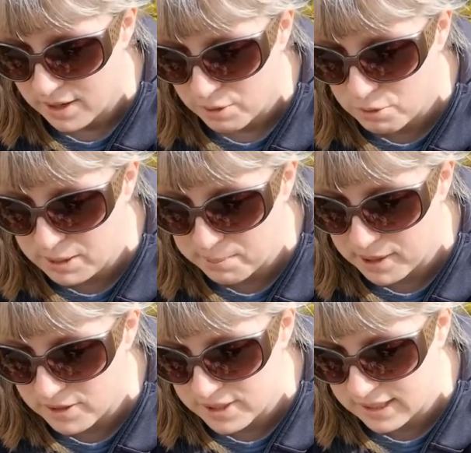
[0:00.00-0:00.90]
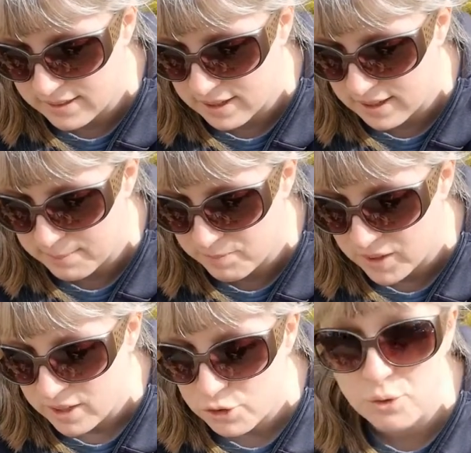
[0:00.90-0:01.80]
Repotting time
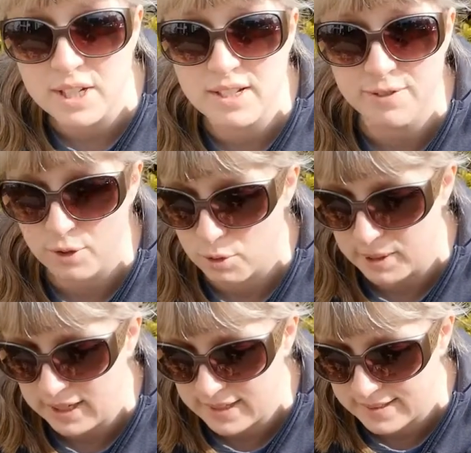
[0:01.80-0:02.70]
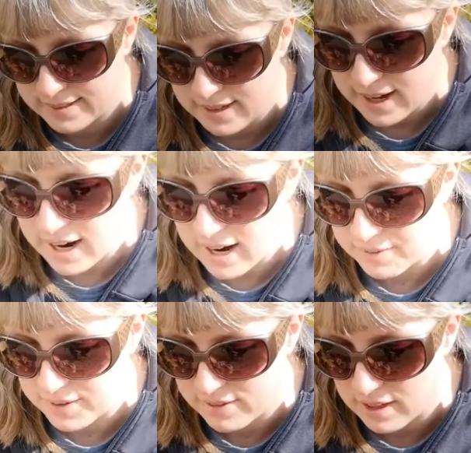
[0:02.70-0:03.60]
3 to 4 weeks.
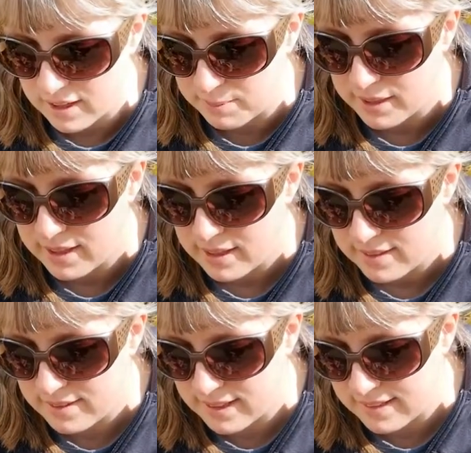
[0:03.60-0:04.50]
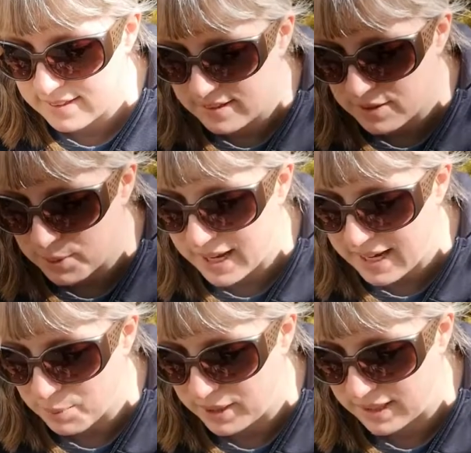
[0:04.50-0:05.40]
Harvest time 6 to
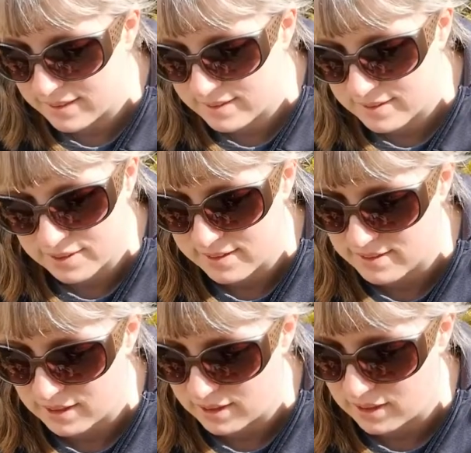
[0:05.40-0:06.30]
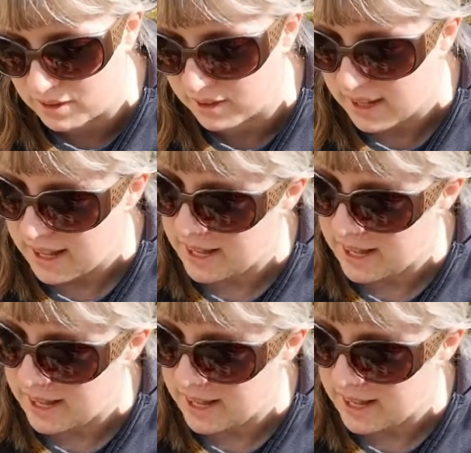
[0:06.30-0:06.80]
8 weeks, so that's not long.